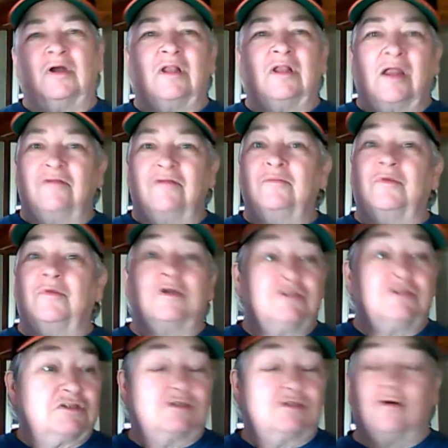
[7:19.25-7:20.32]
A lot of the book
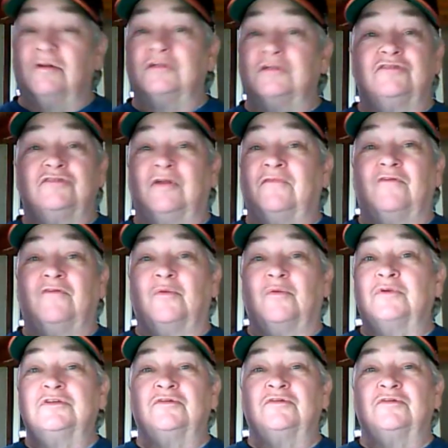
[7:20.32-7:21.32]
is just told in straightforward